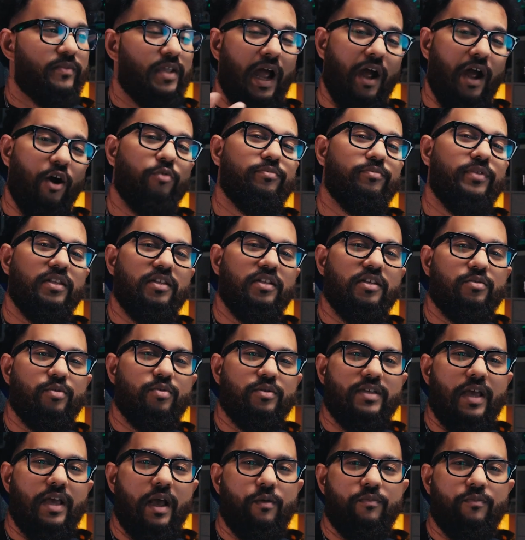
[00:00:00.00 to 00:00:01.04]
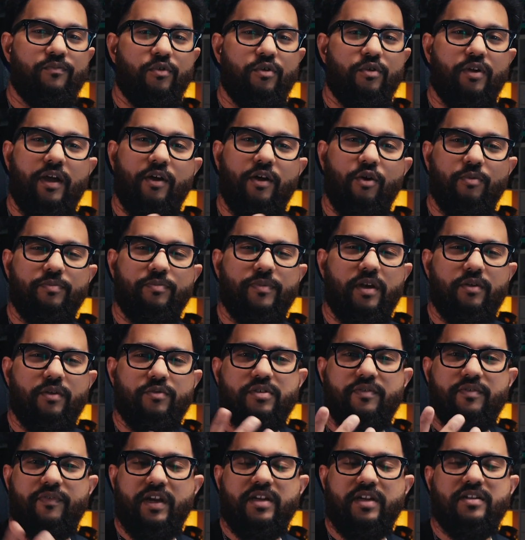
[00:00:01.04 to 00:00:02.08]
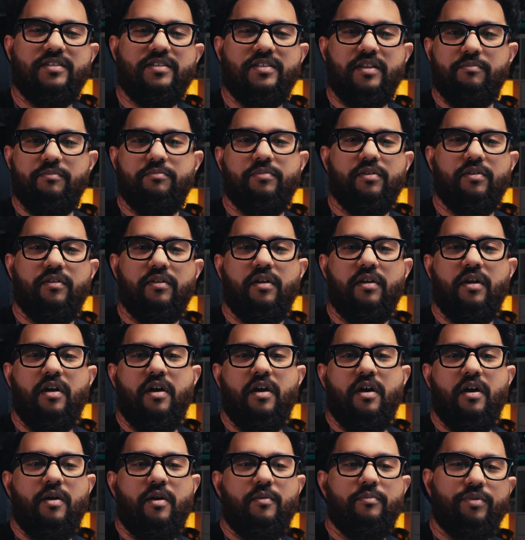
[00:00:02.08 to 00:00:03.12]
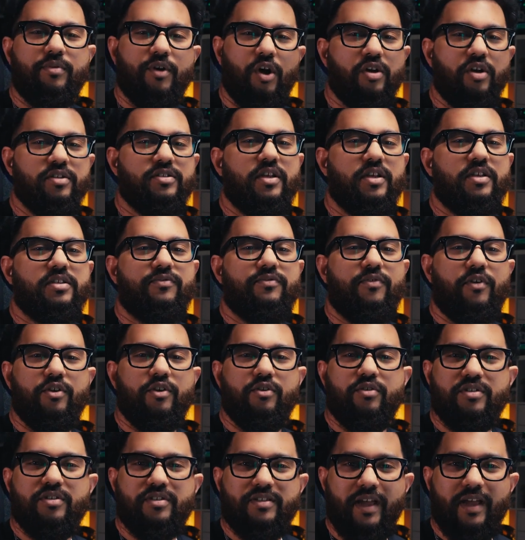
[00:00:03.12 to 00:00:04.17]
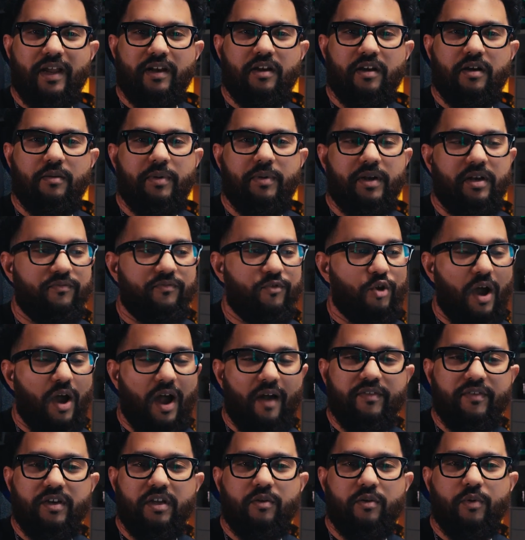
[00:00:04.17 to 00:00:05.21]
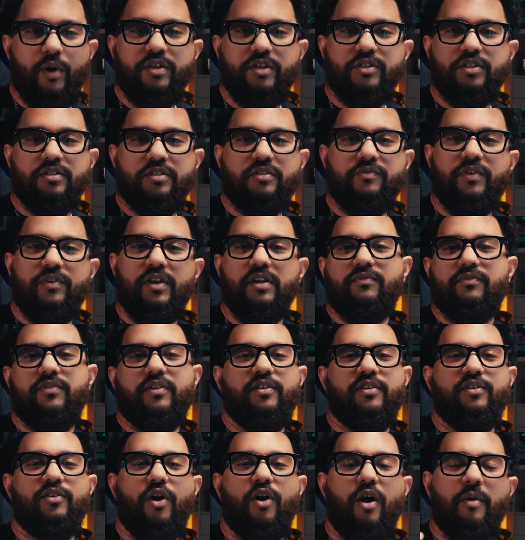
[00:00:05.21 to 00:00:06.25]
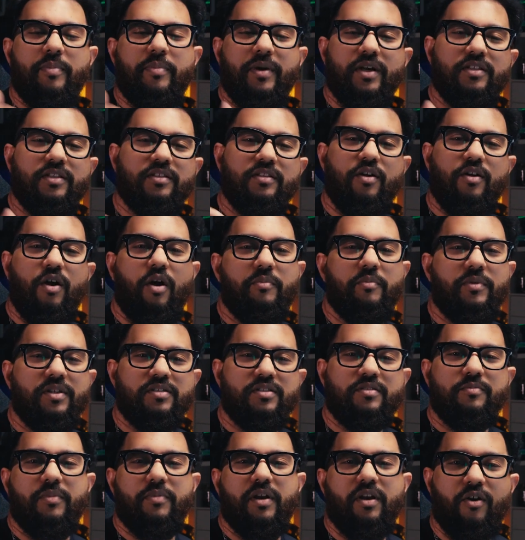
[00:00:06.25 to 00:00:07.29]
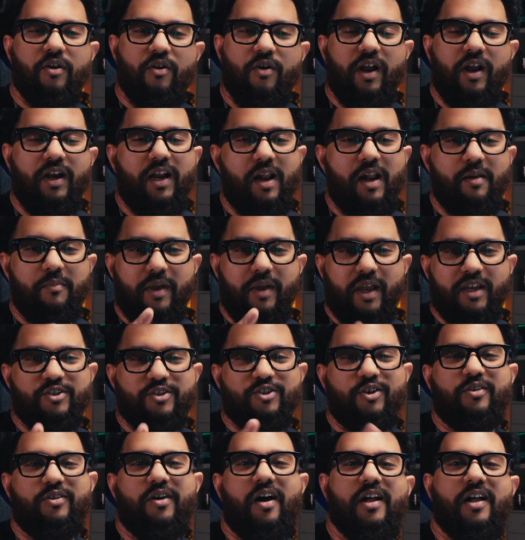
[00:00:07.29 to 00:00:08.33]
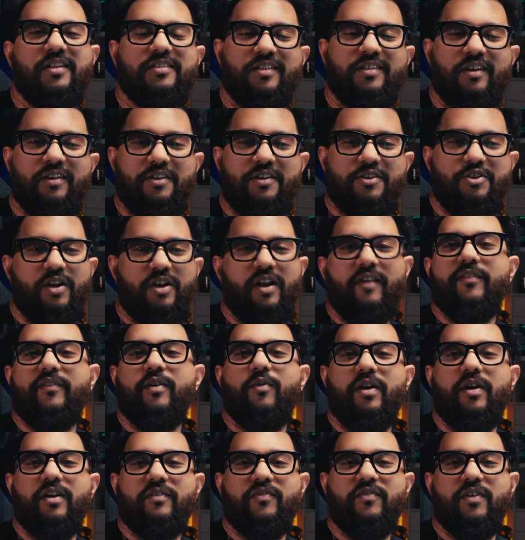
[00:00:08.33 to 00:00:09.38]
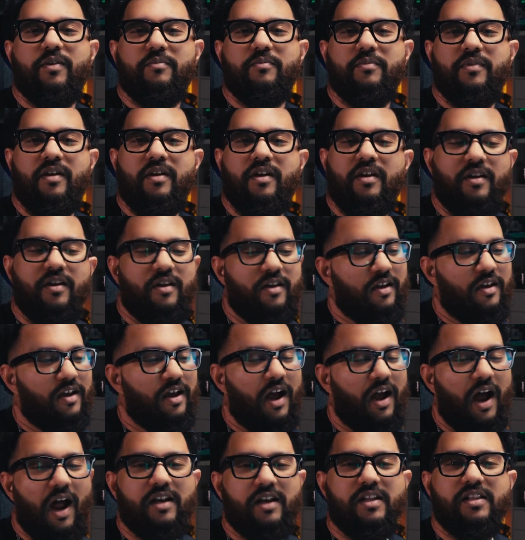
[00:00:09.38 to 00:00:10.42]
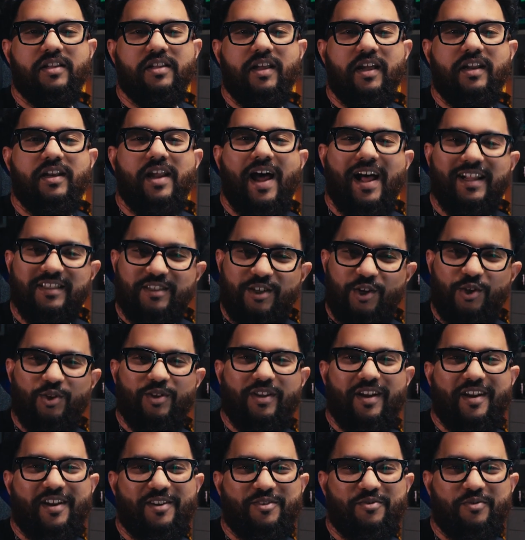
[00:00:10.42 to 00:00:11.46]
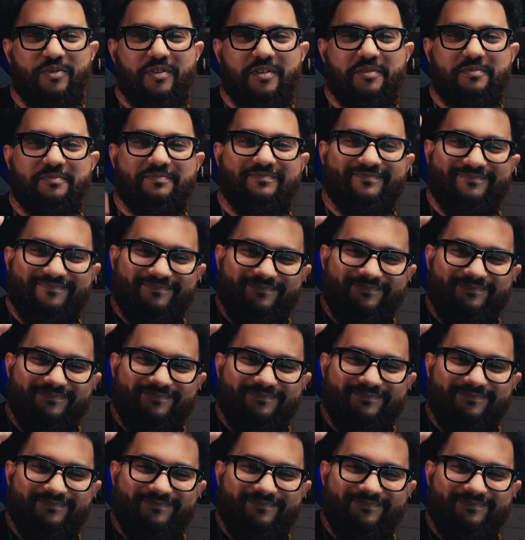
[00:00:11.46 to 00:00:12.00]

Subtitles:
I hope that this was helpful. I hope that it was a very simple process for you to set up. And if you have any questions, feel free to drop it in the comments below, and I'll make sure to answer each and every one of them. Until then, I'll see you in the next one.